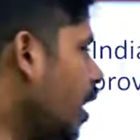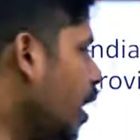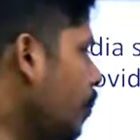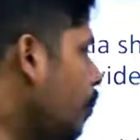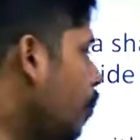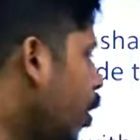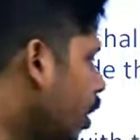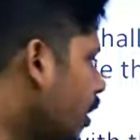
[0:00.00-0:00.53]
A
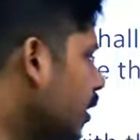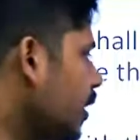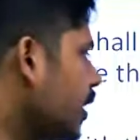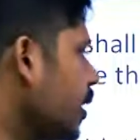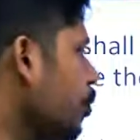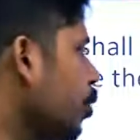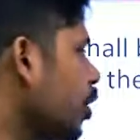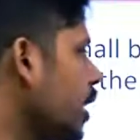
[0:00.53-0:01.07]
model
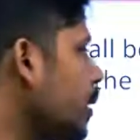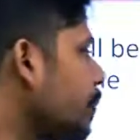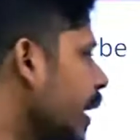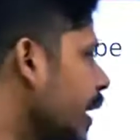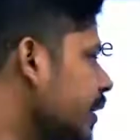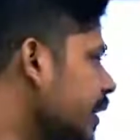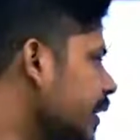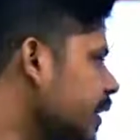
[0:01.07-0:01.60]
remotely
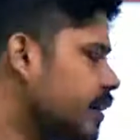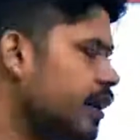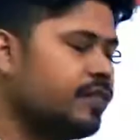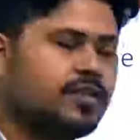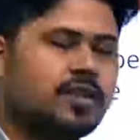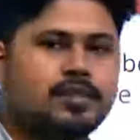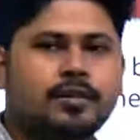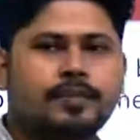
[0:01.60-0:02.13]
piloted
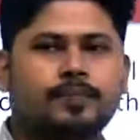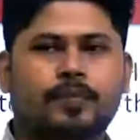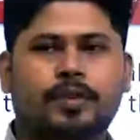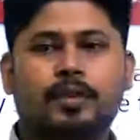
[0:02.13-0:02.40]
aircraft system.